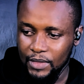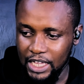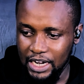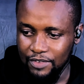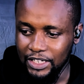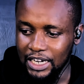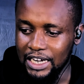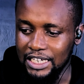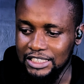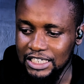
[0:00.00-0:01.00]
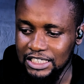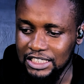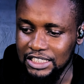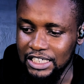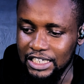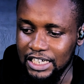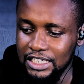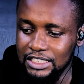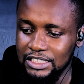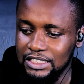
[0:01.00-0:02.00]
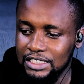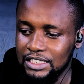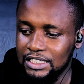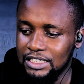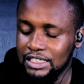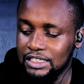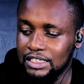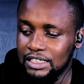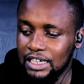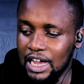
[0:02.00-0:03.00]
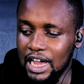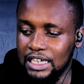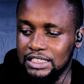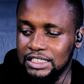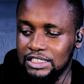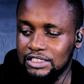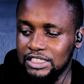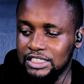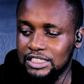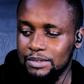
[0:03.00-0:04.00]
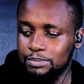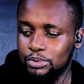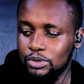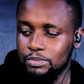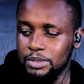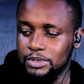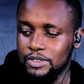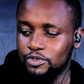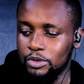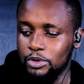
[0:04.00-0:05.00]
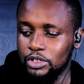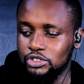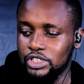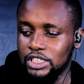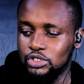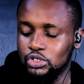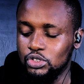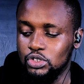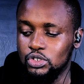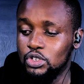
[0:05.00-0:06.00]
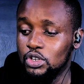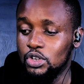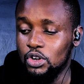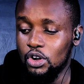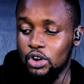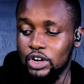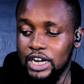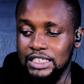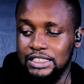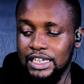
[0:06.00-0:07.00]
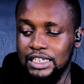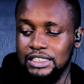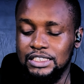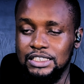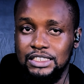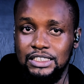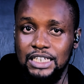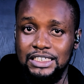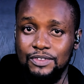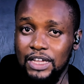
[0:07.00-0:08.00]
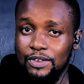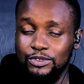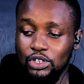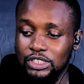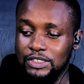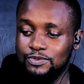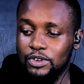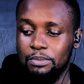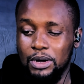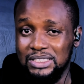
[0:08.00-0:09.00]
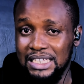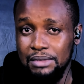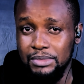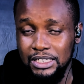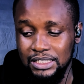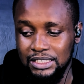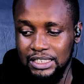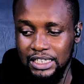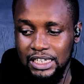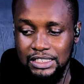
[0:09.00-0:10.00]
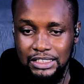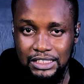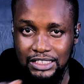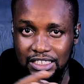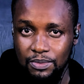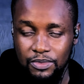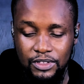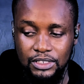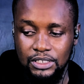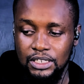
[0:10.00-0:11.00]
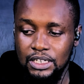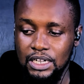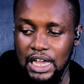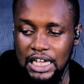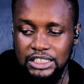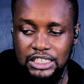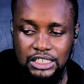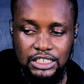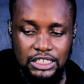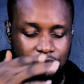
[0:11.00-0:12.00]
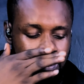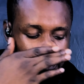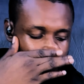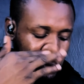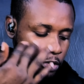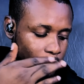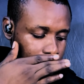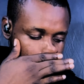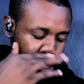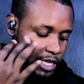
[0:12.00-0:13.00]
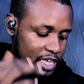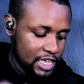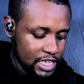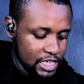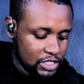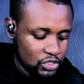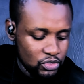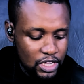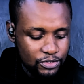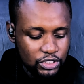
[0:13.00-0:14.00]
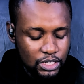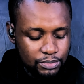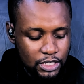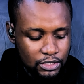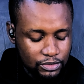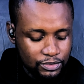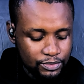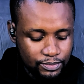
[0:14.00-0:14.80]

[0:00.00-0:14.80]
Then after that, I change key again and increase the tempo maybe from 100 to 110. That's after I've done it for about 10 minutes again. This same thing. I change key maybe from E to F sharp now.